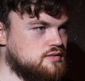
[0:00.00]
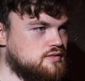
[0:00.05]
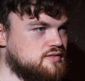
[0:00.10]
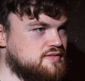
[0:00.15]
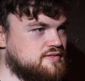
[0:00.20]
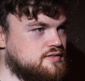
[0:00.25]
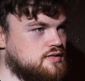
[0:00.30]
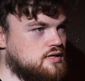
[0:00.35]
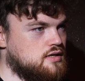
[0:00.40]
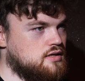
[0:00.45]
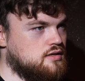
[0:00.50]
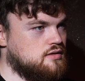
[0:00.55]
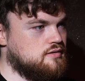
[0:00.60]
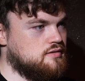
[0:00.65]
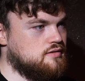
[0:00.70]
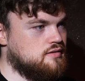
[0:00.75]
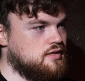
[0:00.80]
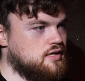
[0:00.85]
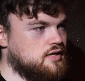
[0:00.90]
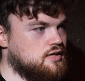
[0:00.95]

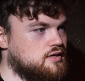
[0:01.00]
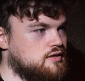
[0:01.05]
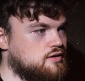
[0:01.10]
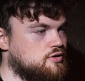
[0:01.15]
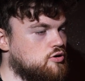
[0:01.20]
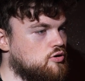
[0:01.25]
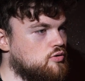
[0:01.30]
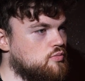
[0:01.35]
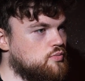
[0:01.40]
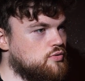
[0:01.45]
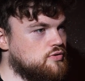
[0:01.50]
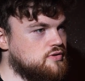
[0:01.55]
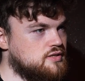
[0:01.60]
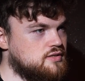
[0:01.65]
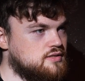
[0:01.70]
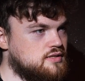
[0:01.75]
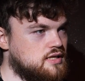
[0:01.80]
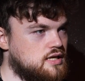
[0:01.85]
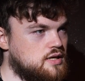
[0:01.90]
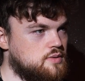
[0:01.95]
style like
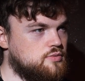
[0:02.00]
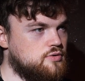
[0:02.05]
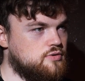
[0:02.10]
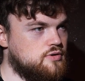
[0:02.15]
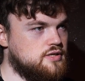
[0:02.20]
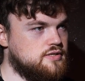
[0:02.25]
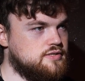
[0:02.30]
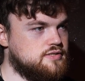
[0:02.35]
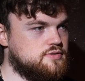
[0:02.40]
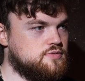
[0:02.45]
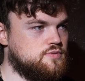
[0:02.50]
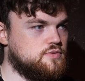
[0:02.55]
component libraries,